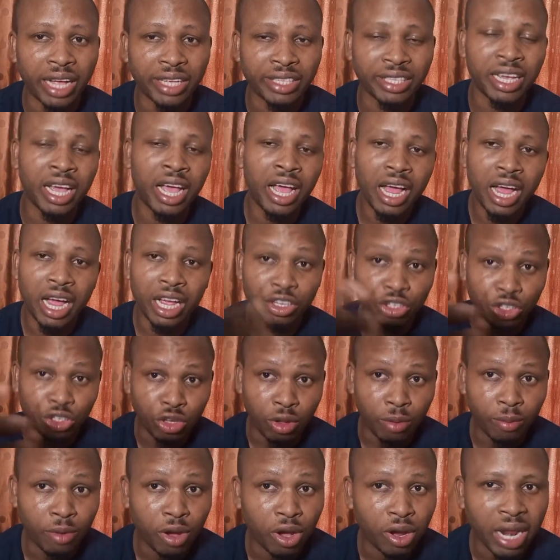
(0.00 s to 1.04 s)
that and
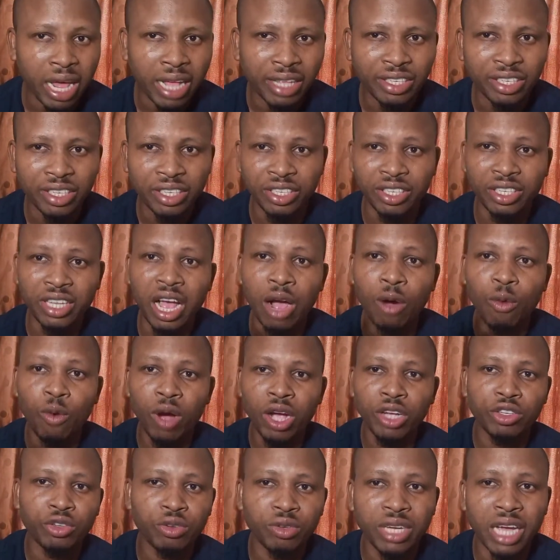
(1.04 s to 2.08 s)
some other things, I
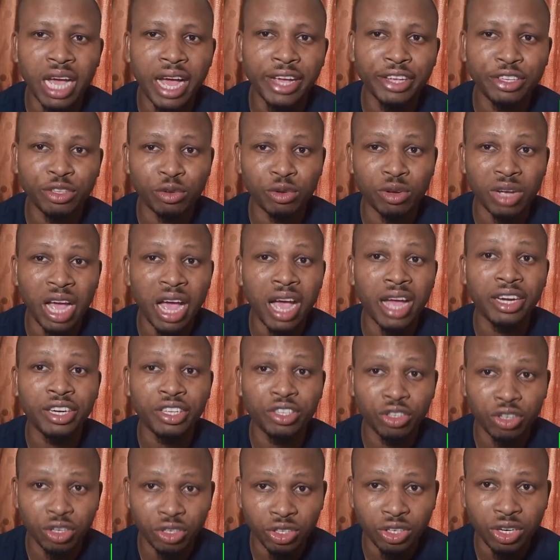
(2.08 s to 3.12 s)
want you guys to
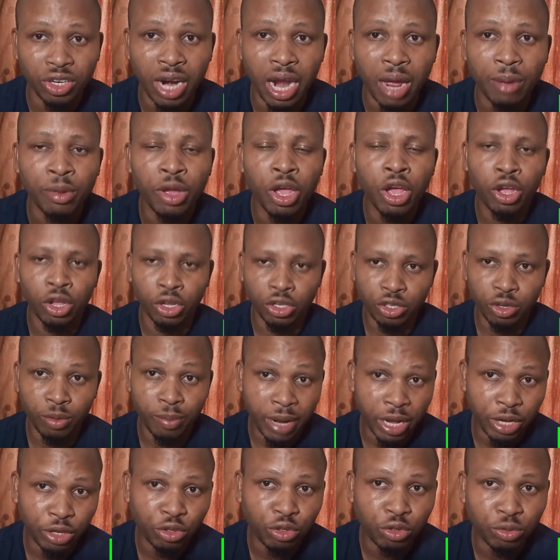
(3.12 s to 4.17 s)
kindly subscribe to
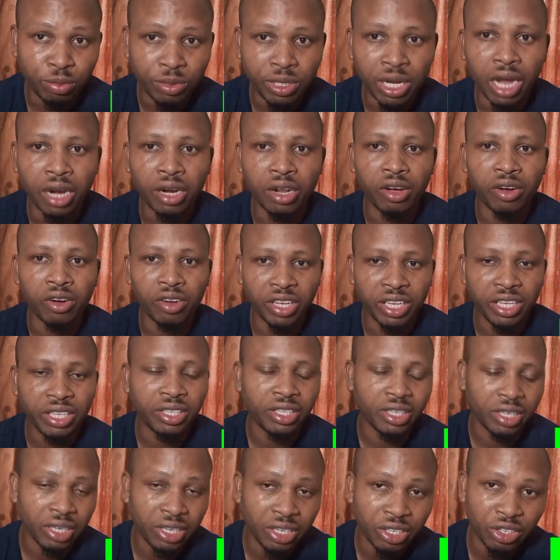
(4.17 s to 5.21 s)
my YouTube channel.
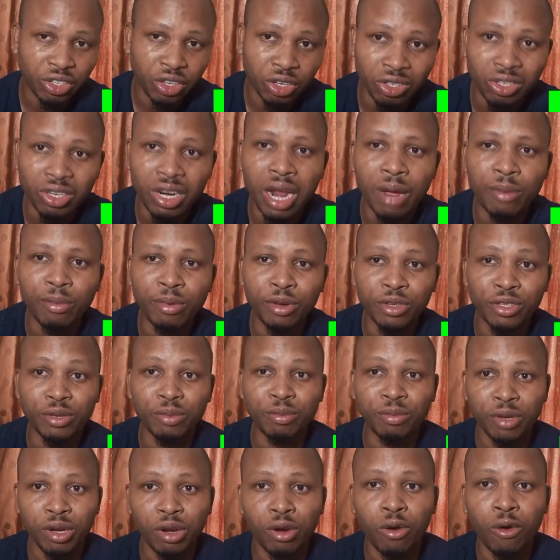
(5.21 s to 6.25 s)
Hit the subscribe
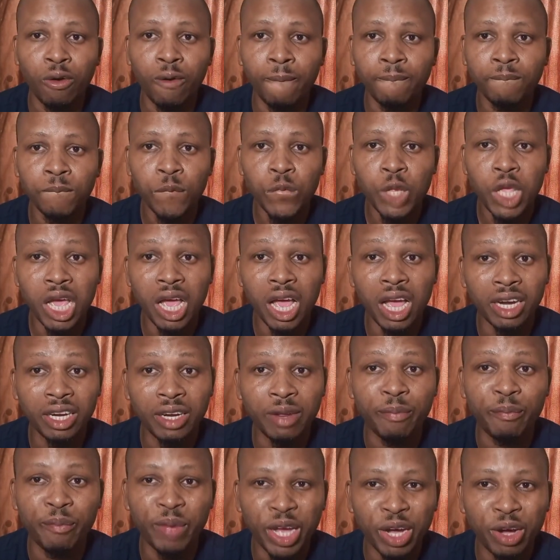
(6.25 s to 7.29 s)
button below and
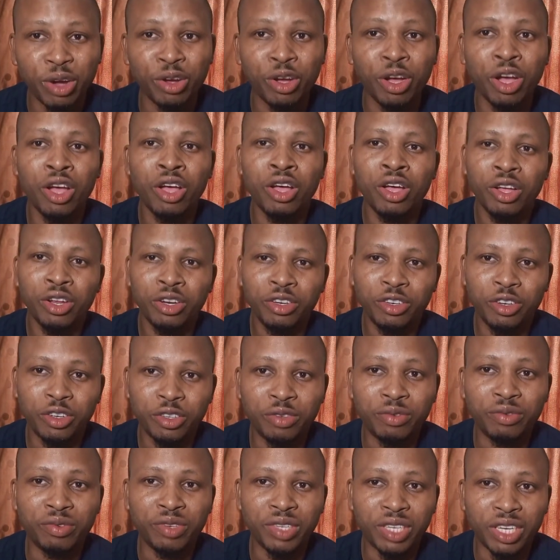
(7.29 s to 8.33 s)
the bell
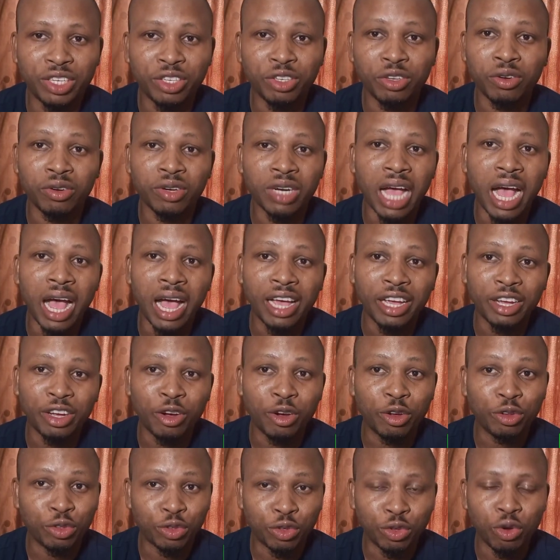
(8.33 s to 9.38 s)
notification
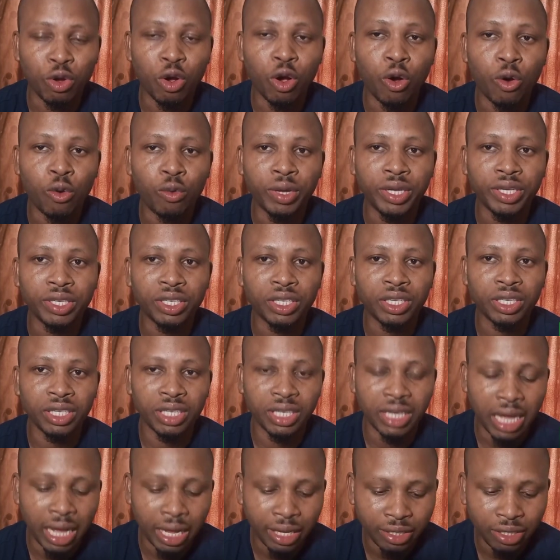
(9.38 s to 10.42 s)
icon to always
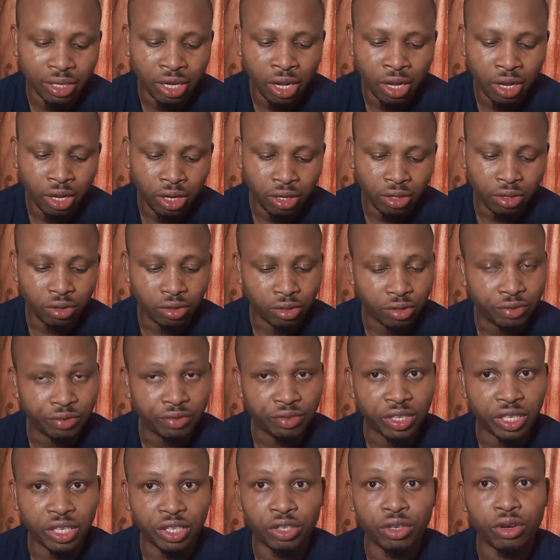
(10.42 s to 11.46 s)
get
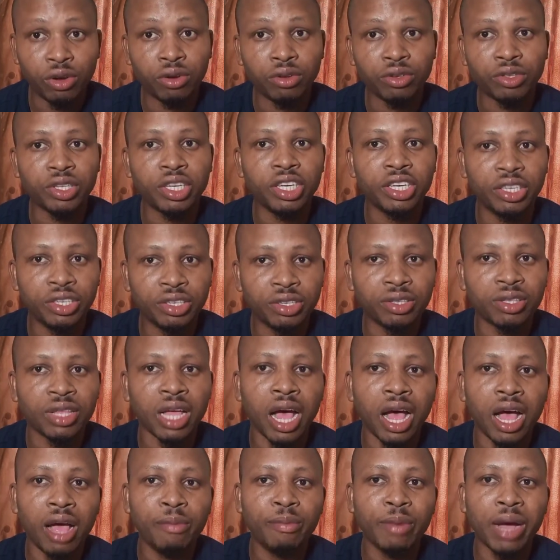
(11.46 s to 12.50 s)
notifications each
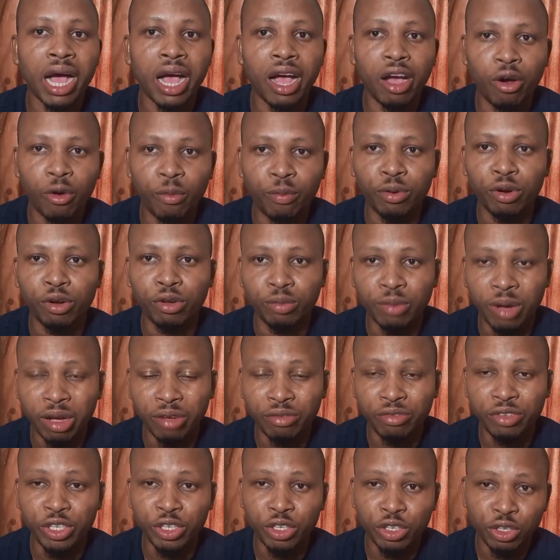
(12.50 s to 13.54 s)
time I upload my
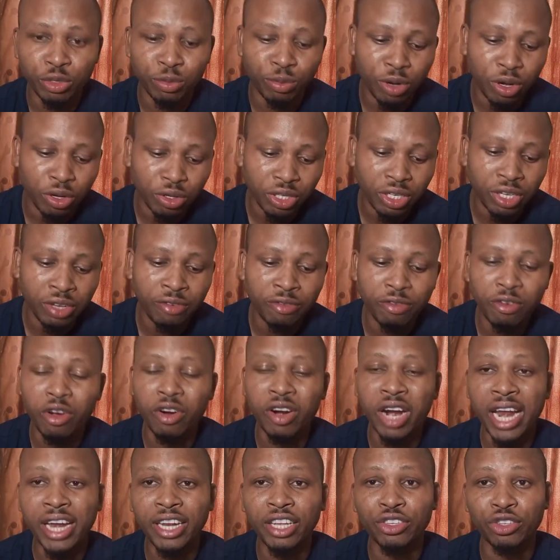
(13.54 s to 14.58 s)
videos. But if
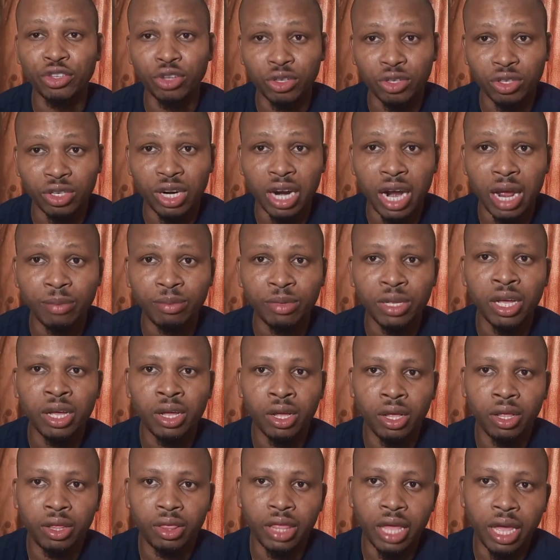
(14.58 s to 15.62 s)
already subscribed,
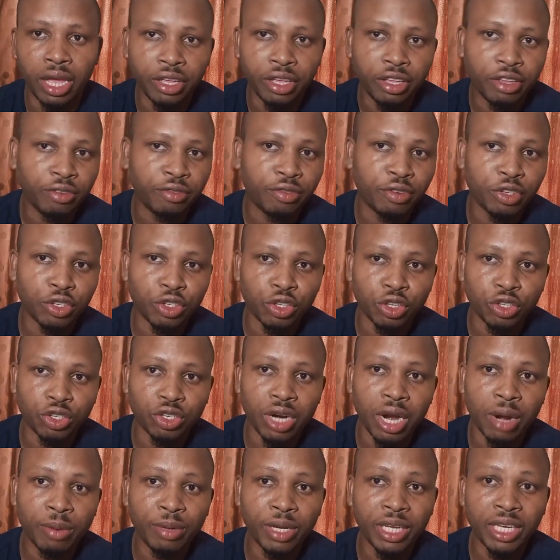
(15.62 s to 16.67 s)
thank you for
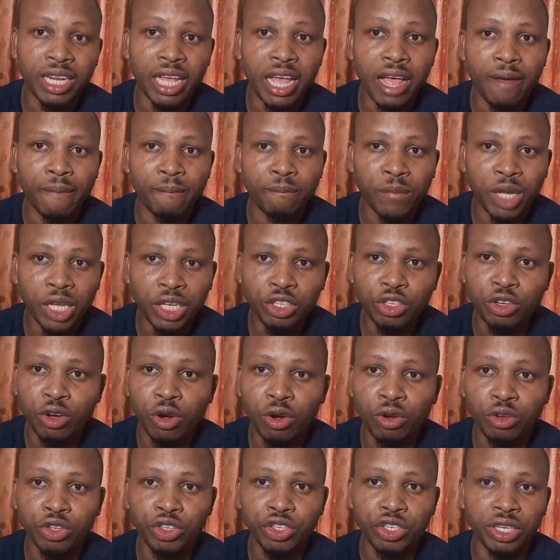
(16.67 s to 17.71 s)
subscribing and make
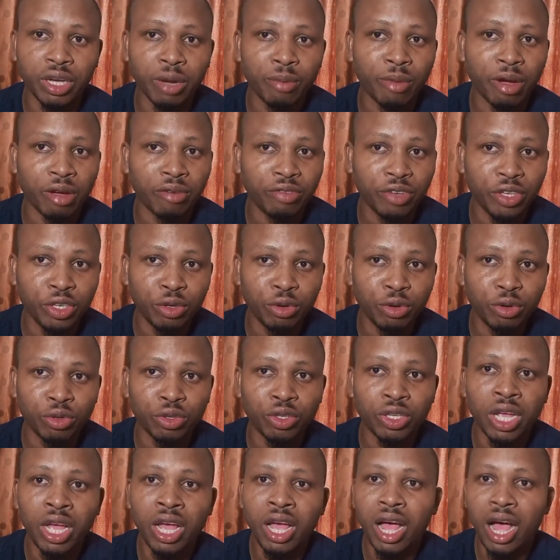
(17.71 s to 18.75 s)
sure you share my
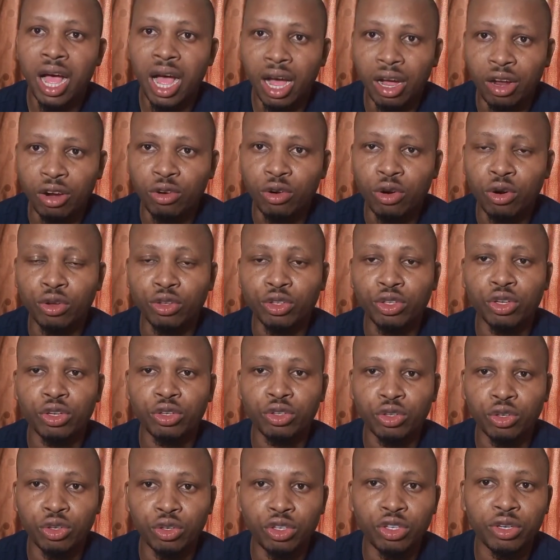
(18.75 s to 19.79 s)
videos across
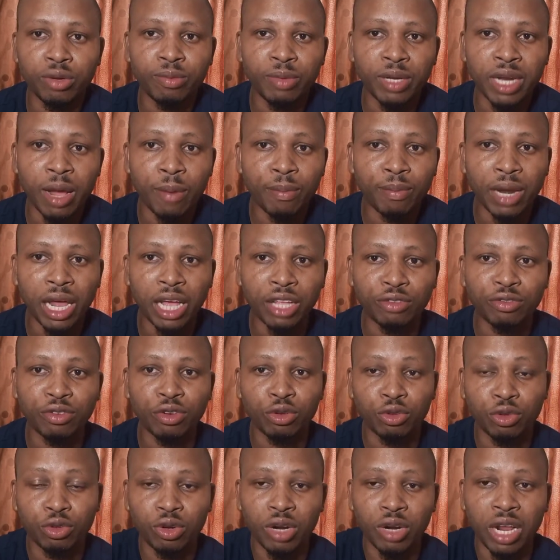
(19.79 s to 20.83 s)
social media
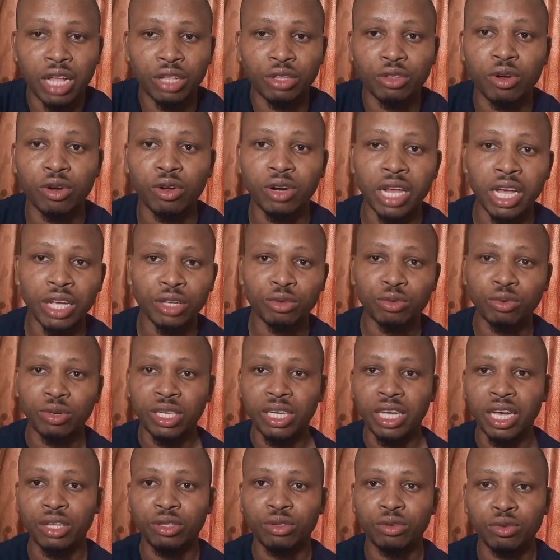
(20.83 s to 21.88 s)
platforms so that others will
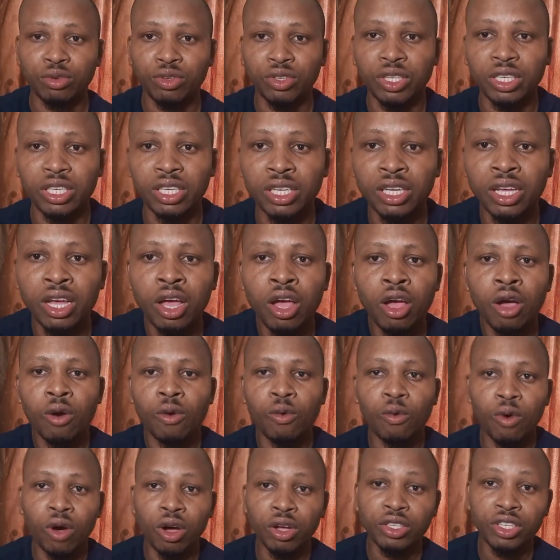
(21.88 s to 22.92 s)
get to see
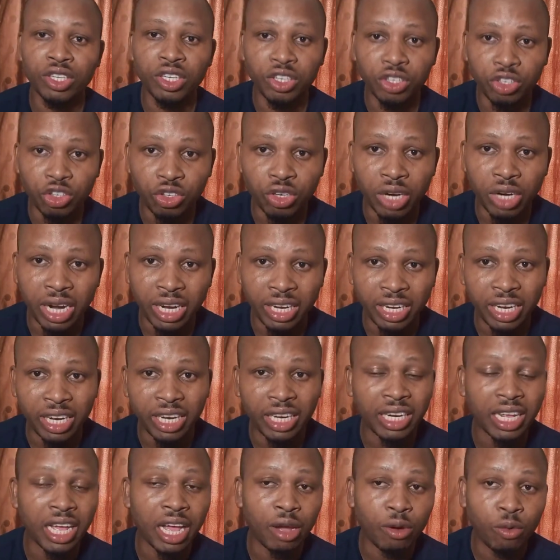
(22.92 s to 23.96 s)
what is
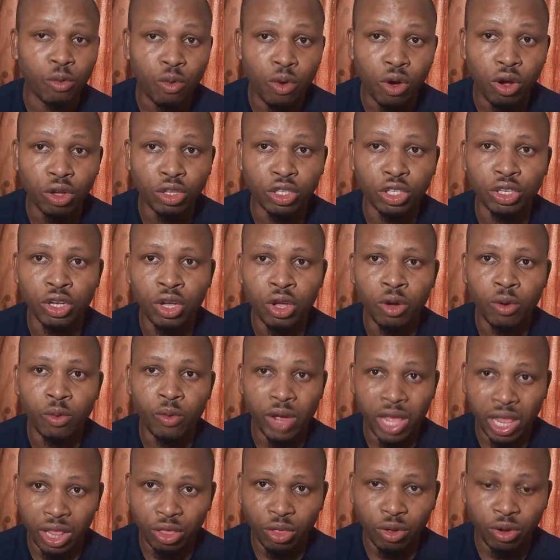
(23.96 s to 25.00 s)
trending and what
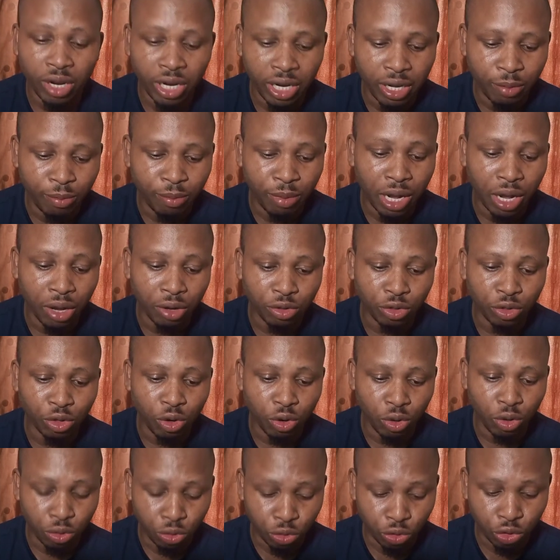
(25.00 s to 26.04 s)
we are talking about
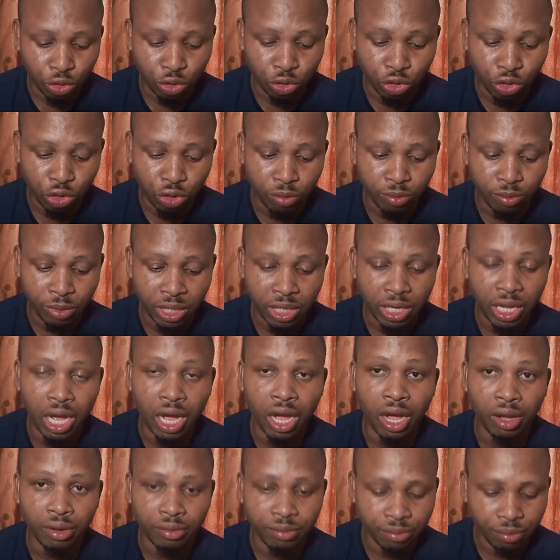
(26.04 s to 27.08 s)
on social
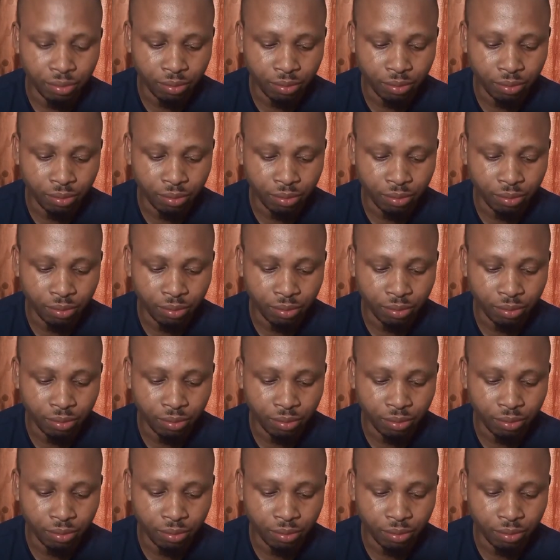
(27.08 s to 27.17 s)
media.